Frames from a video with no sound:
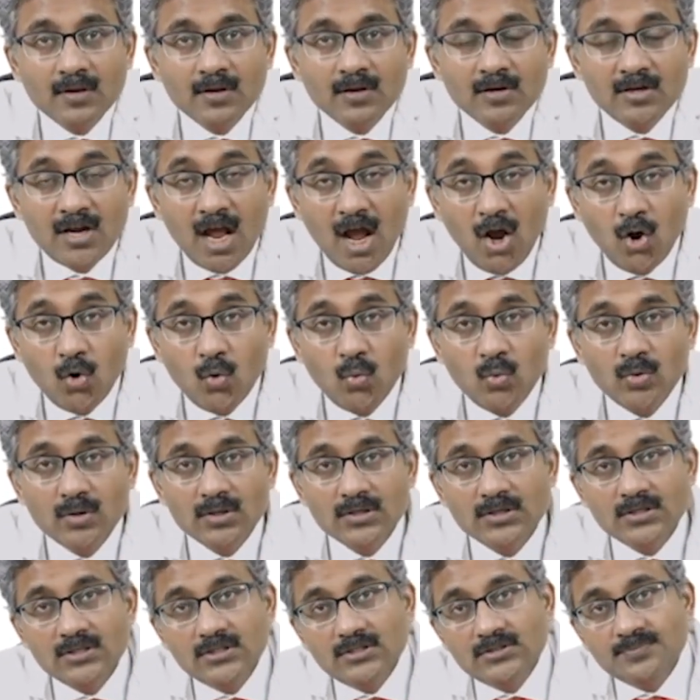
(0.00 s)

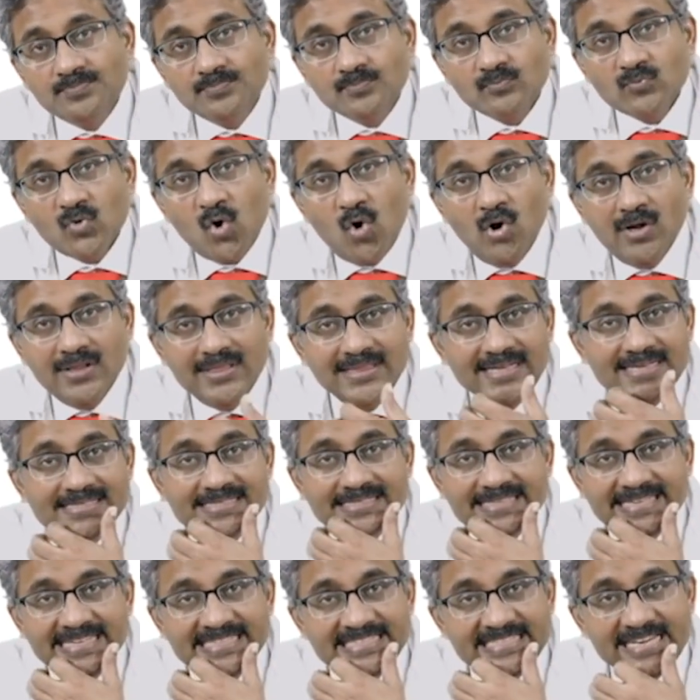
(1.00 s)
Now, all these
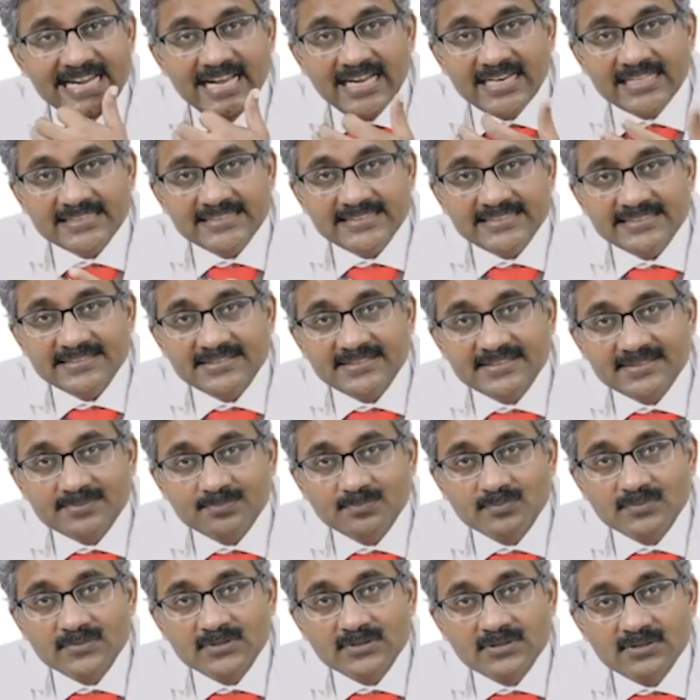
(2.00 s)
etiologies,
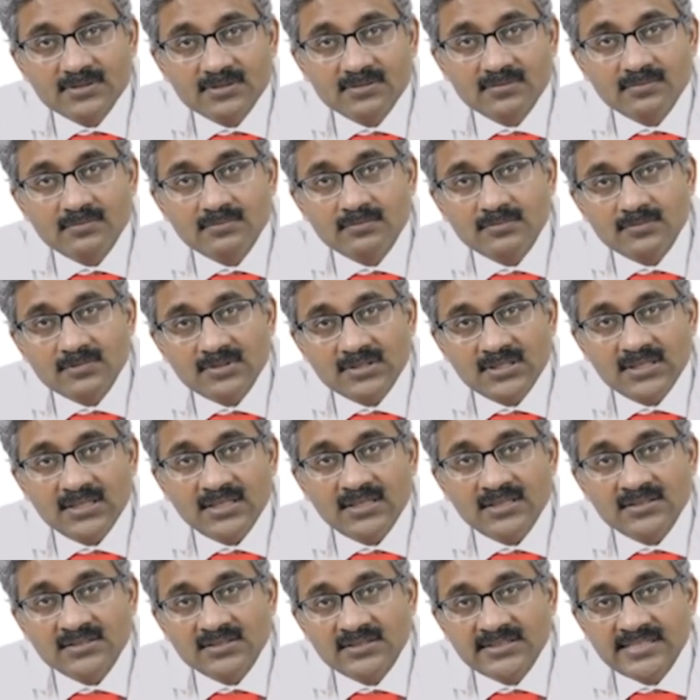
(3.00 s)

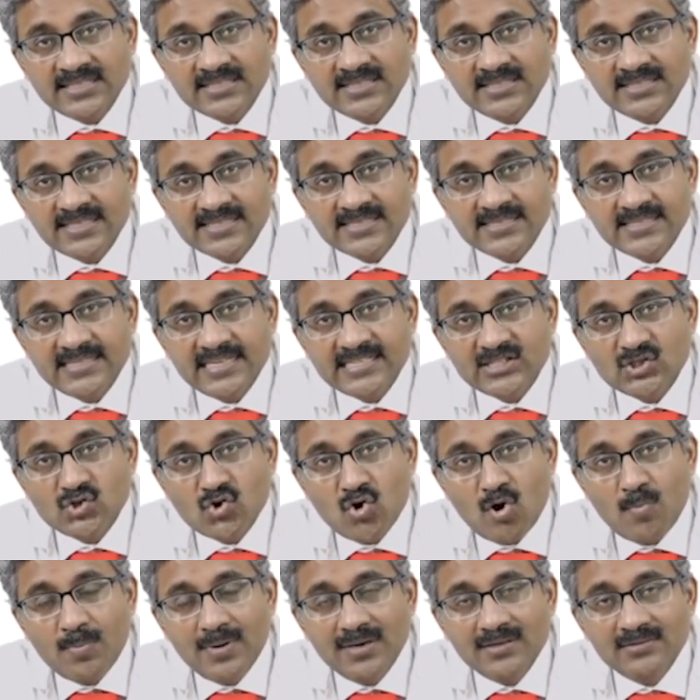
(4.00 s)
the chest X-ray is
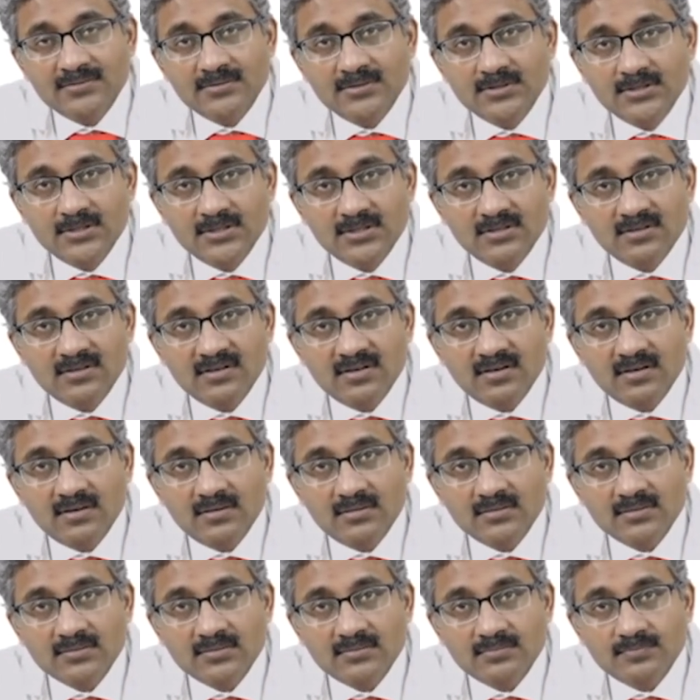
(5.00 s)
normal,
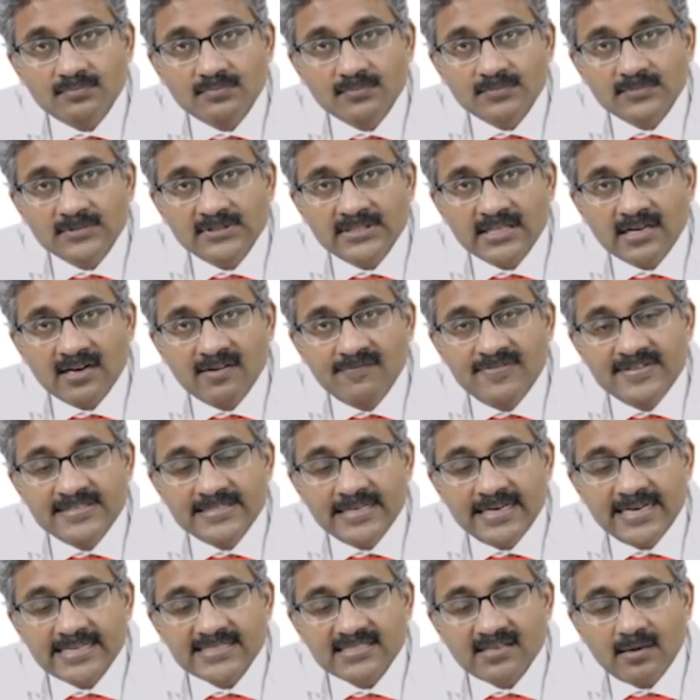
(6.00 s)
general
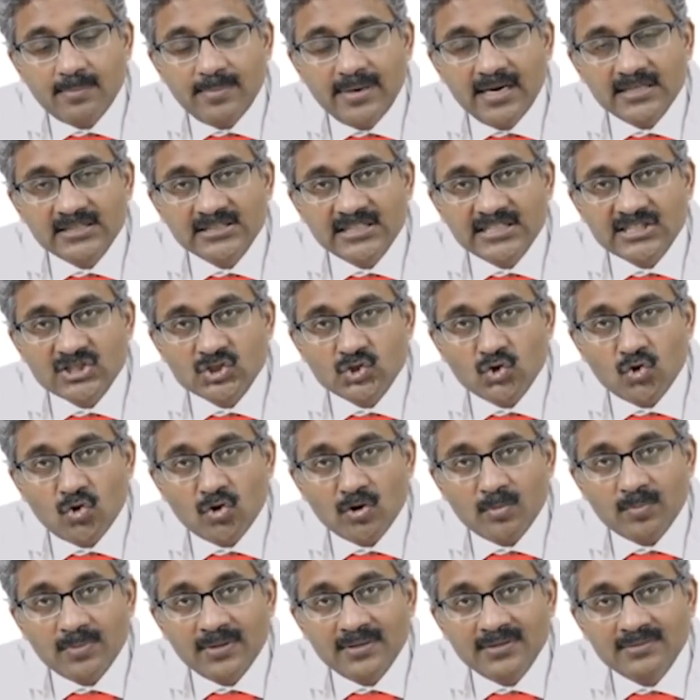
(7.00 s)
physical examination is
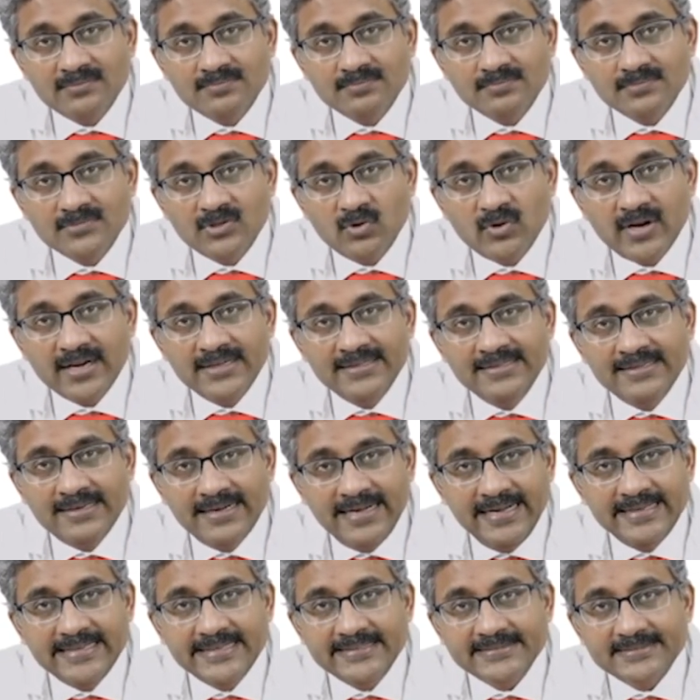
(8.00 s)
normal, you can
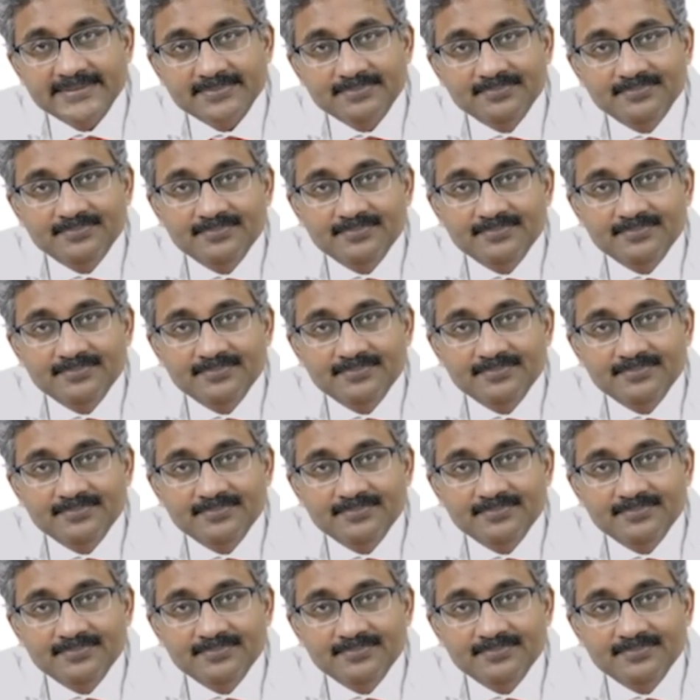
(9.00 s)
treat it.